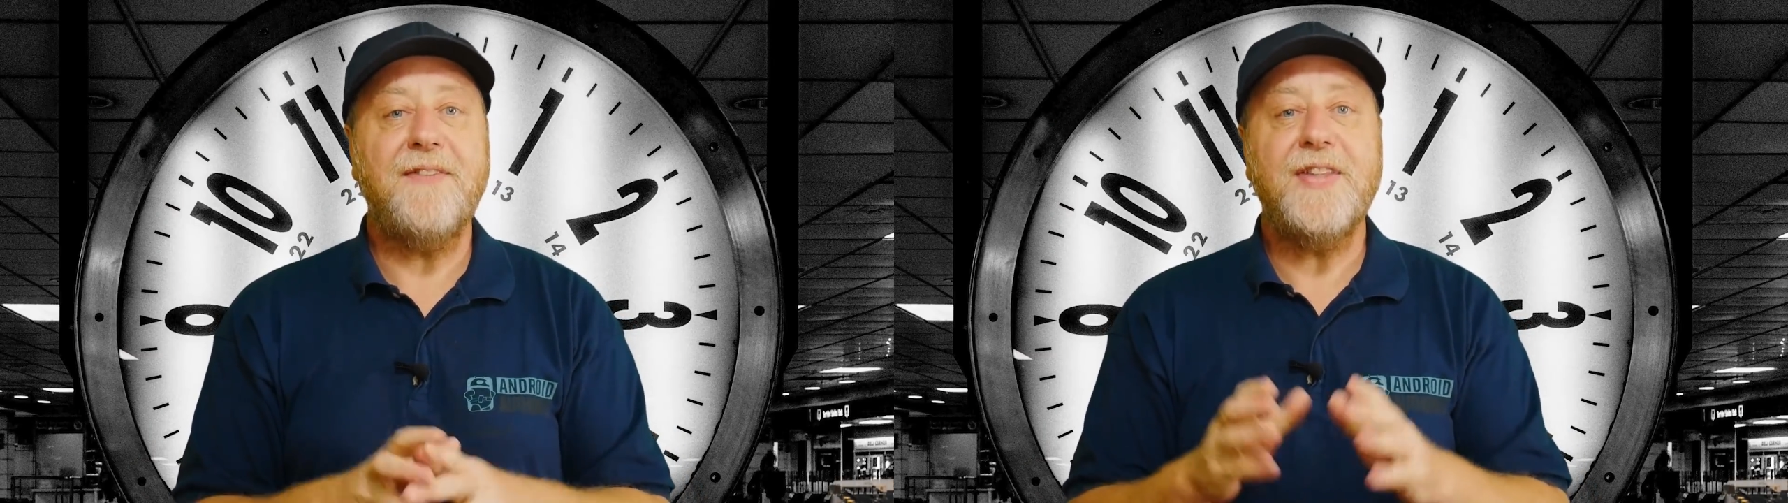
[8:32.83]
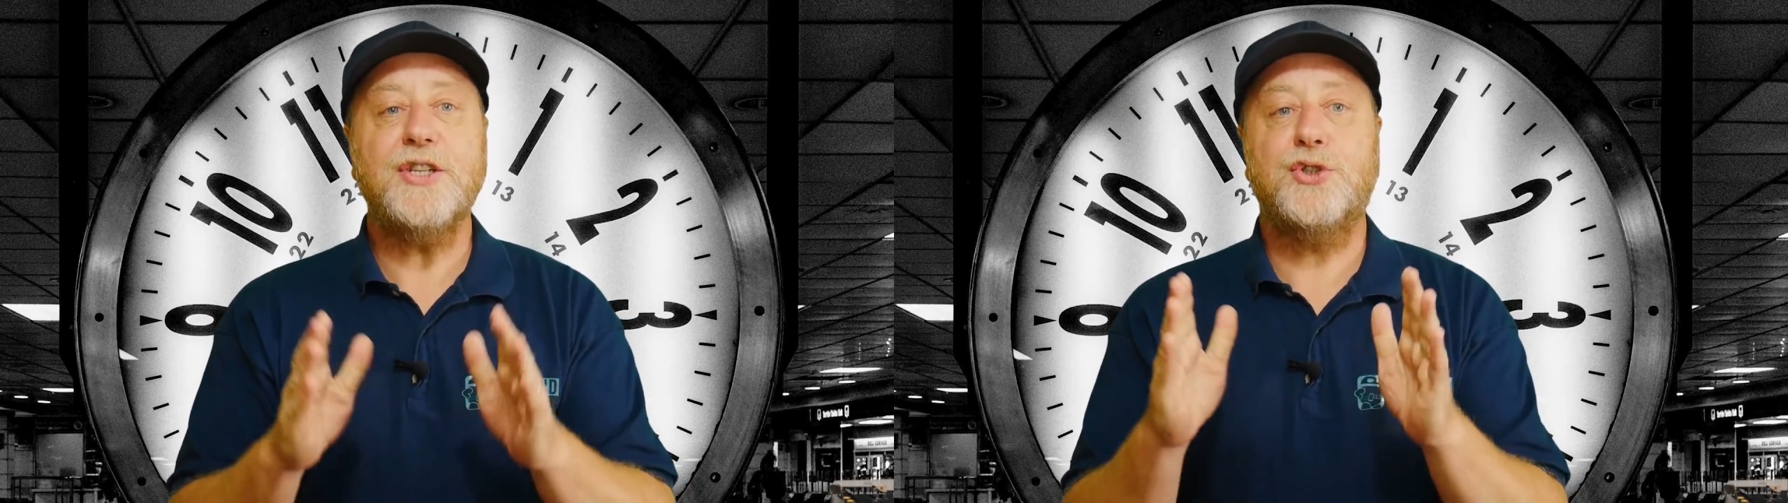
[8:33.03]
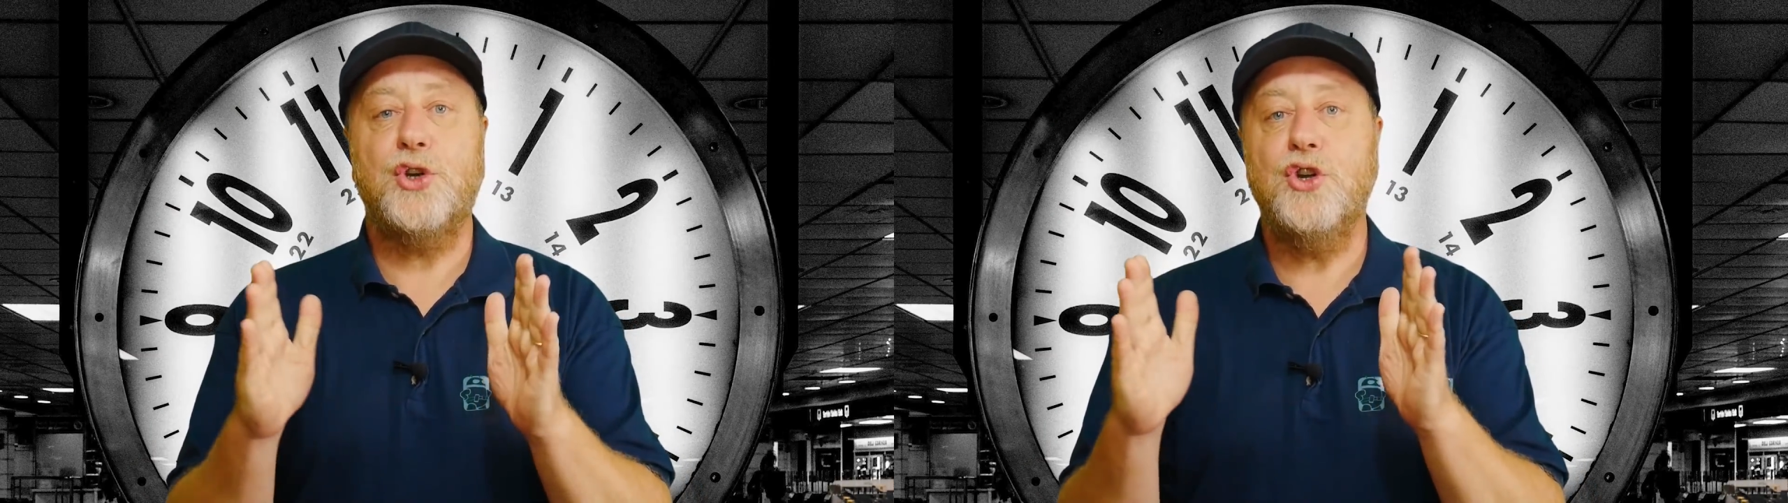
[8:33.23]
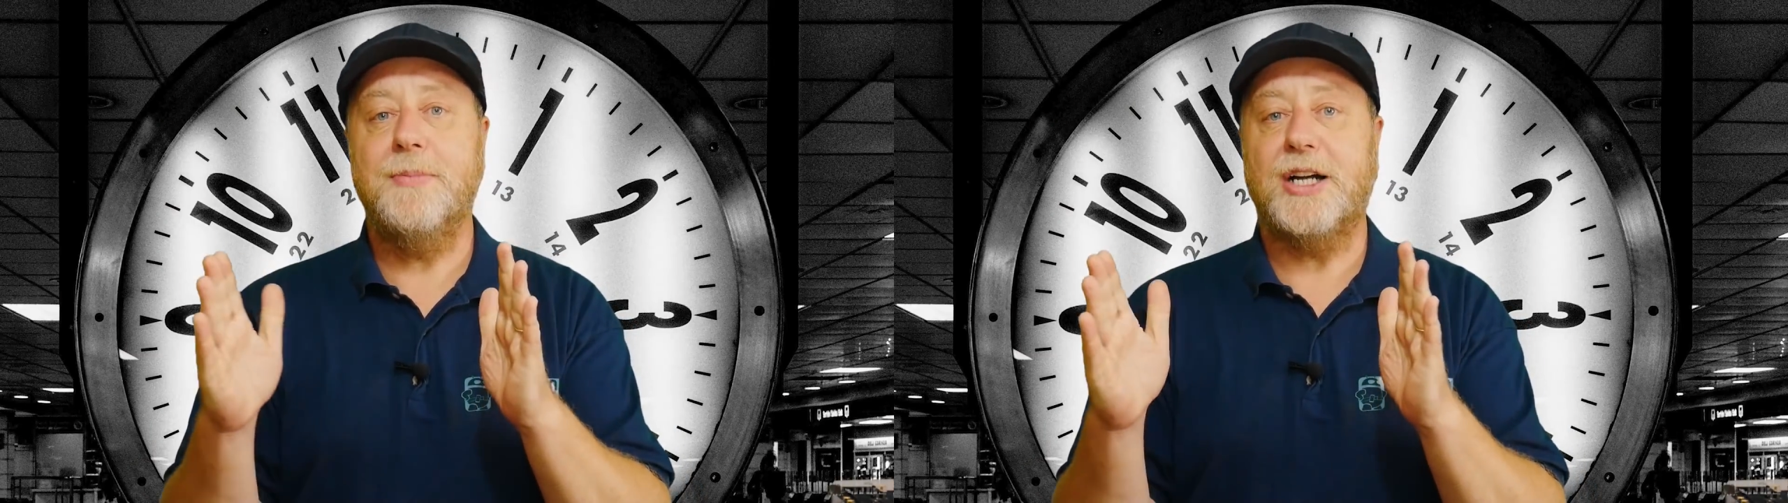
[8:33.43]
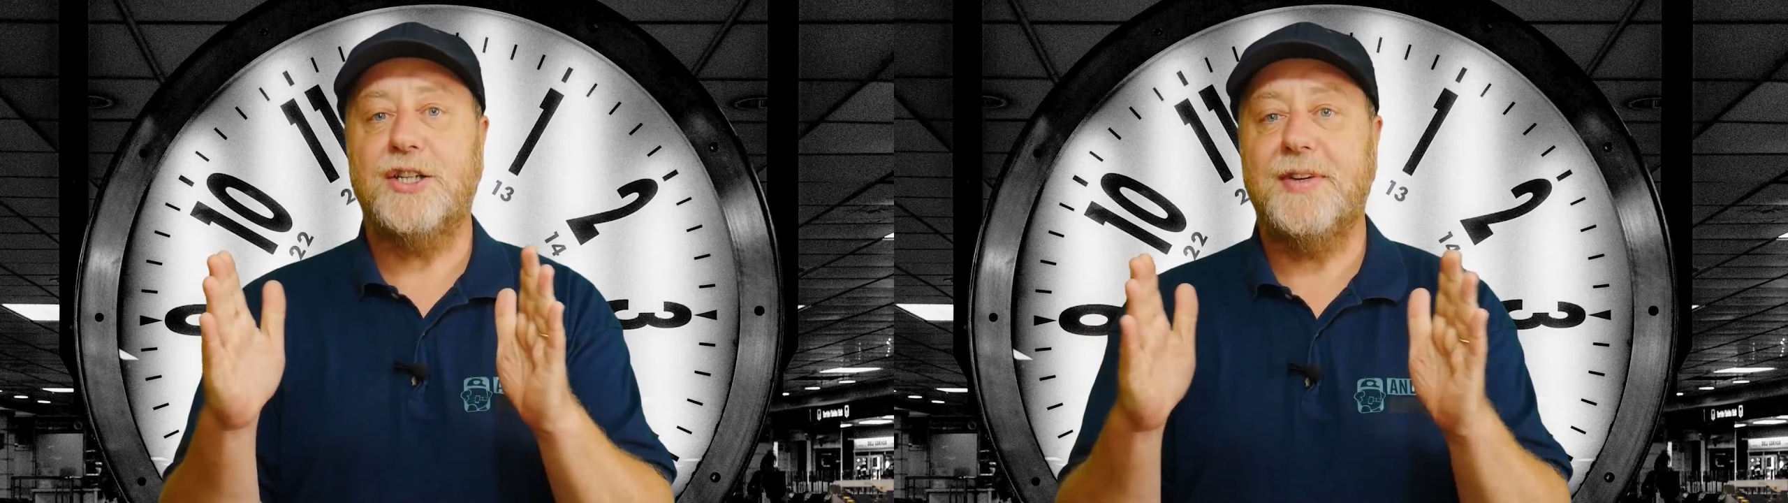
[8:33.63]
If there's too
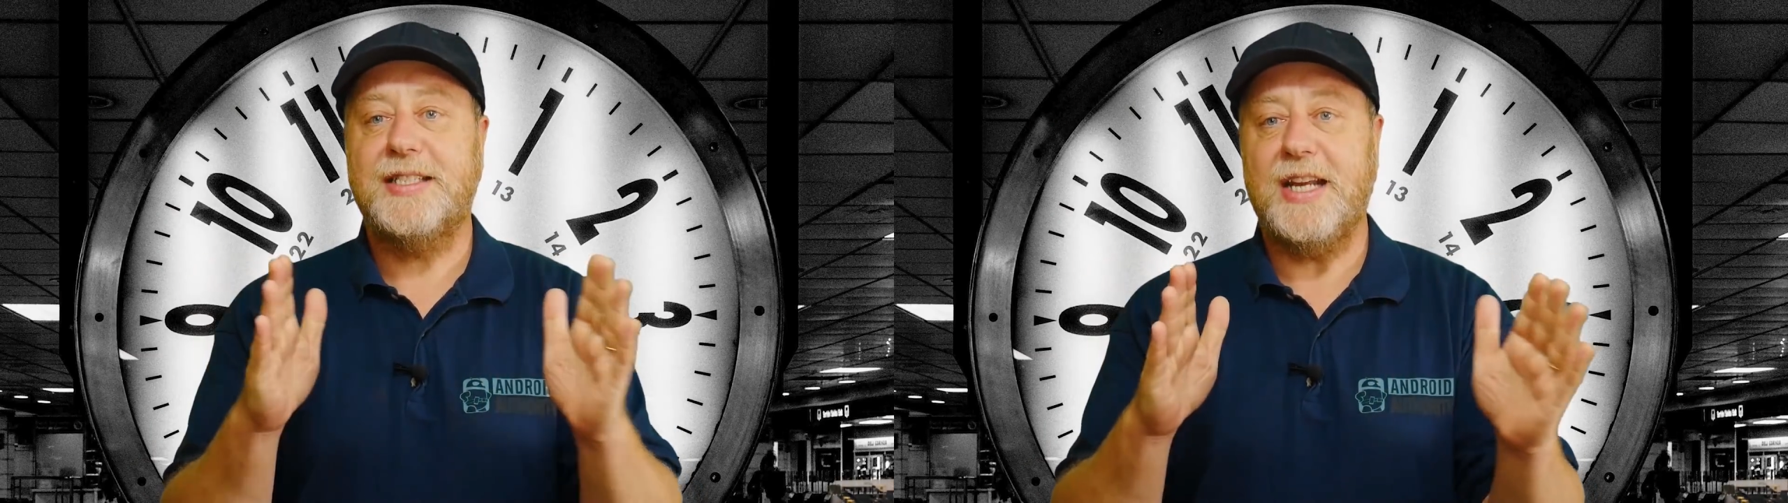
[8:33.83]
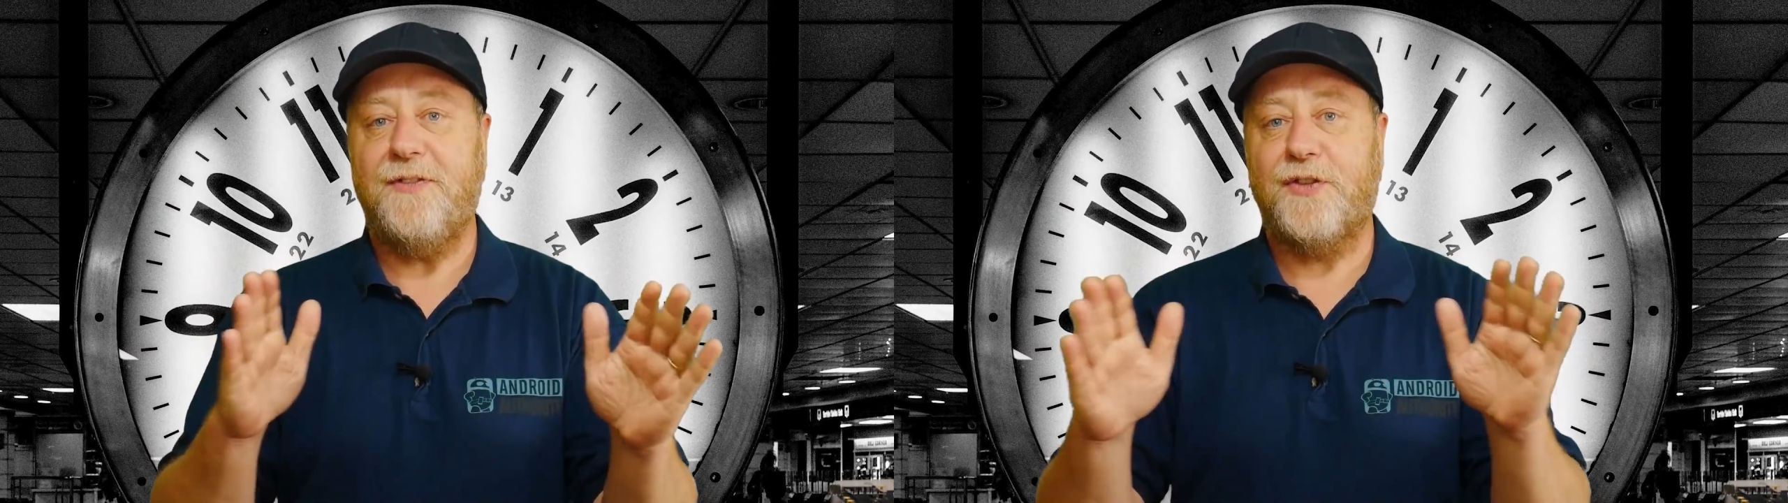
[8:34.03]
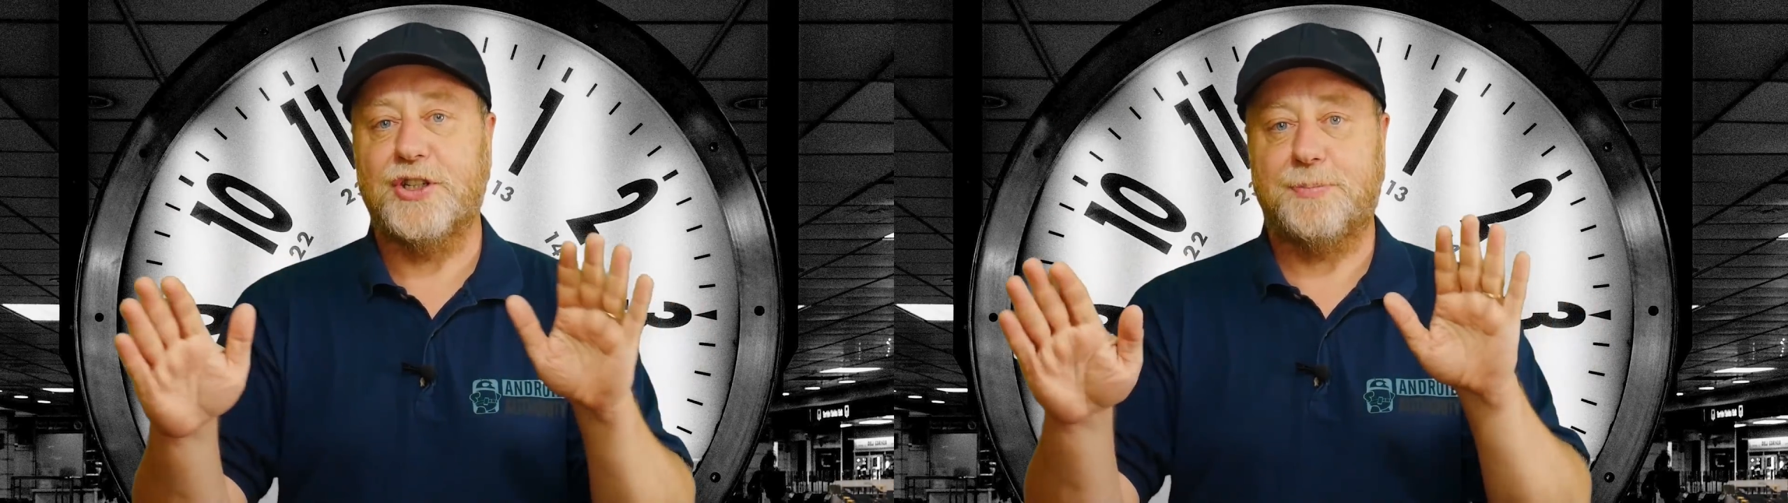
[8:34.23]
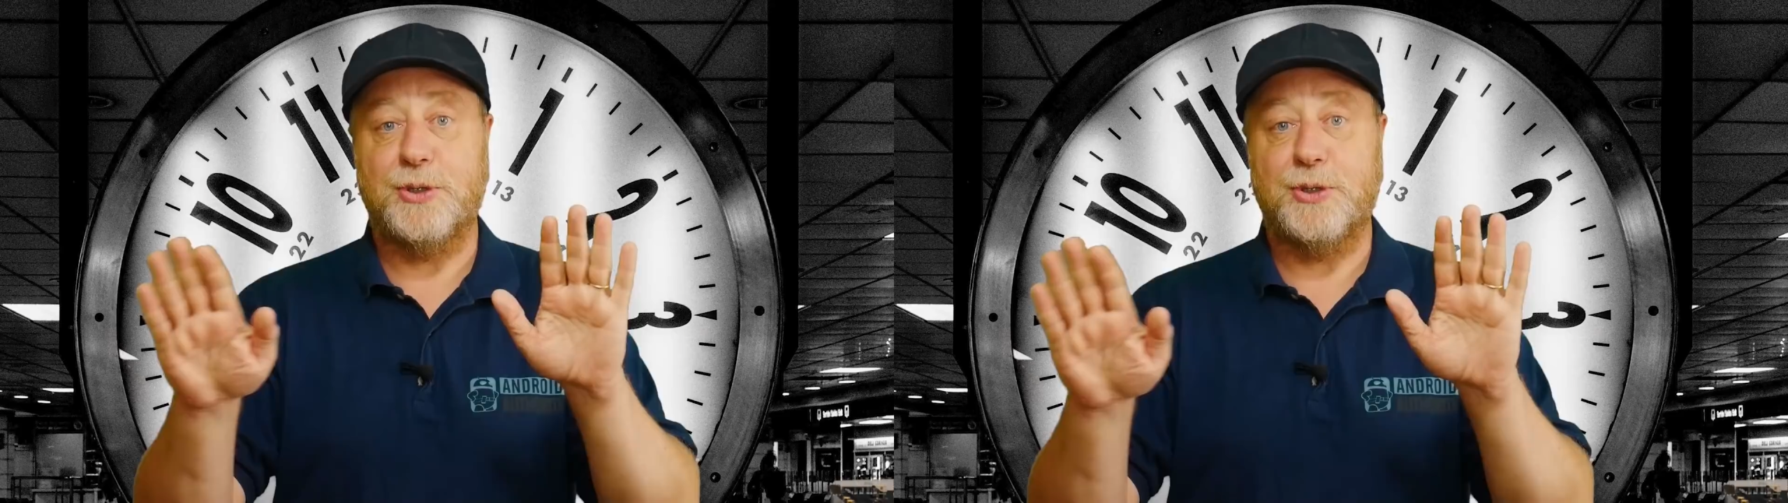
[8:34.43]
much of a difference